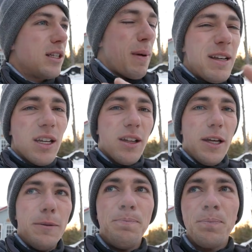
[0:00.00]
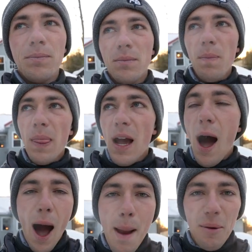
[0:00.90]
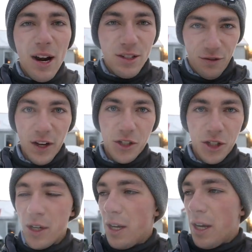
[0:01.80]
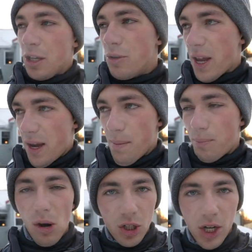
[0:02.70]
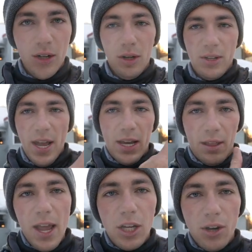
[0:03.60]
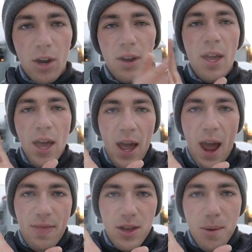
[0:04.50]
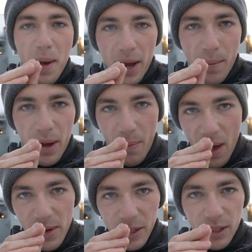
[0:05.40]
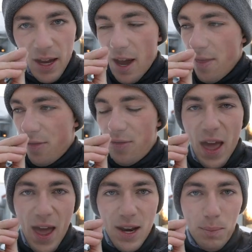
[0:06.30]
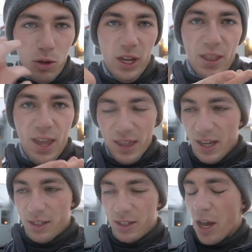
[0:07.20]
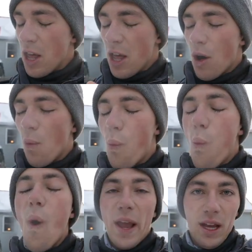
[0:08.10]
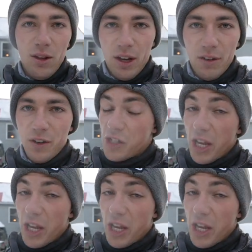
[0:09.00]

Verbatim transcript: It's basically a hybridized fish you take a brook trout, you take a lake trout, and then you make them make babies, and they end up looking like this. Wicked looking fish.